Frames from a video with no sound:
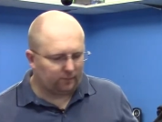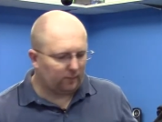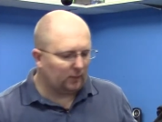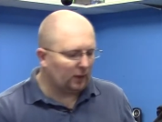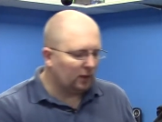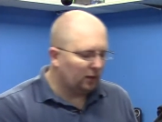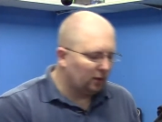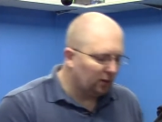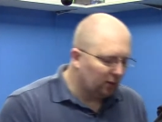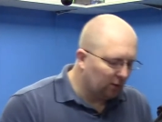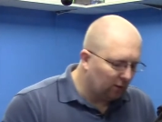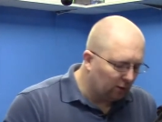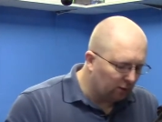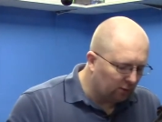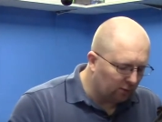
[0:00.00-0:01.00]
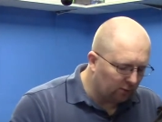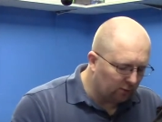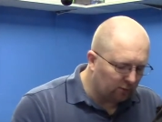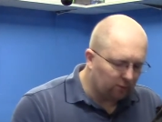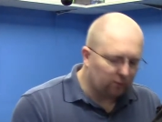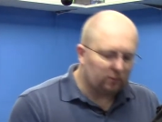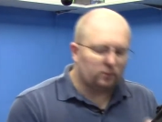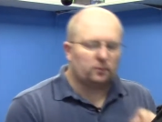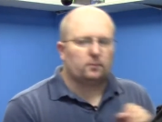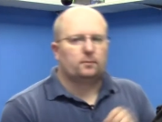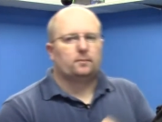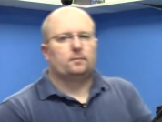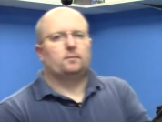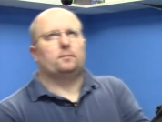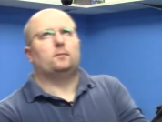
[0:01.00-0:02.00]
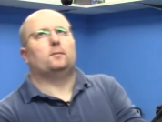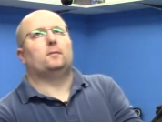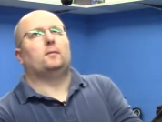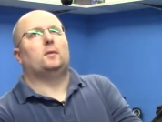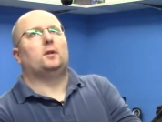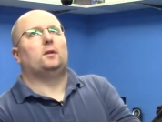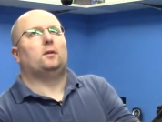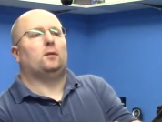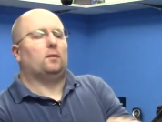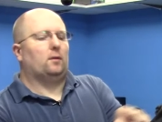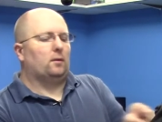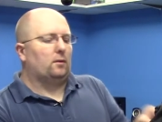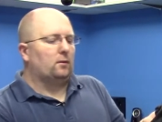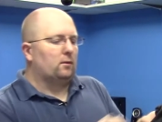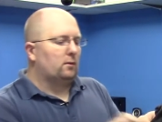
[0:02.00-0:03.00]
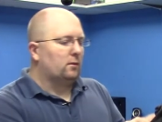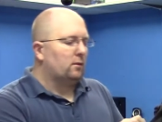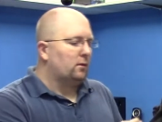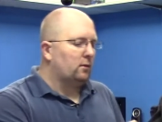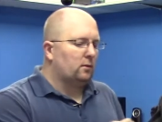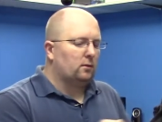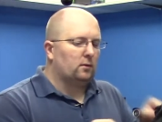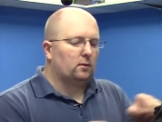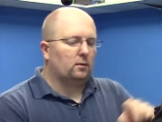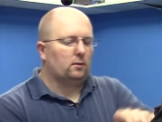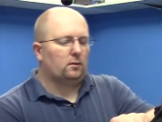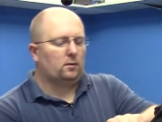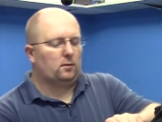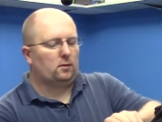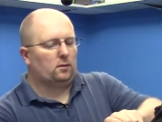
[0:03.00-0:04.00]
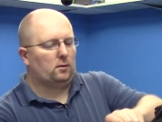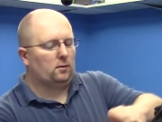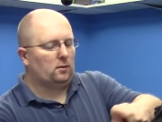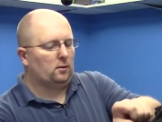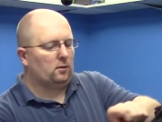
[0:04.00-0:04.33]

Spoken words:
Nobody speaks.